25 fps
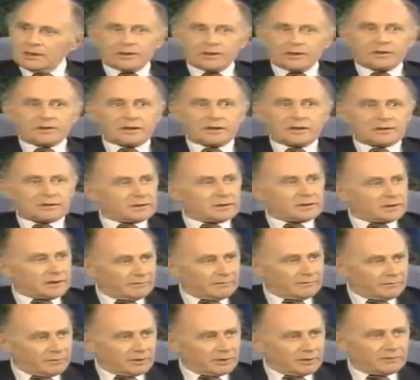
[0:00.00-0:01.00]
And they
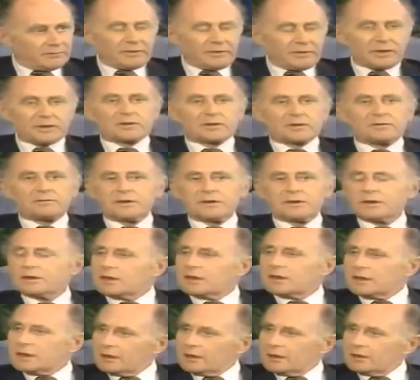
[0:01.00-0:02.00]
did that very
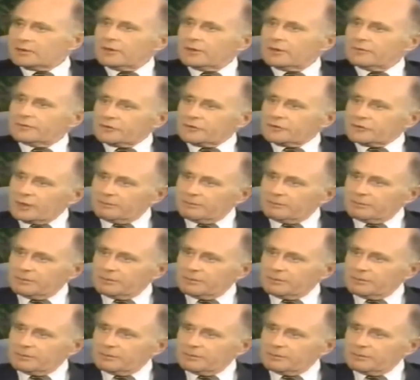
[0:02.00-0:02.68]
effectively. They held off the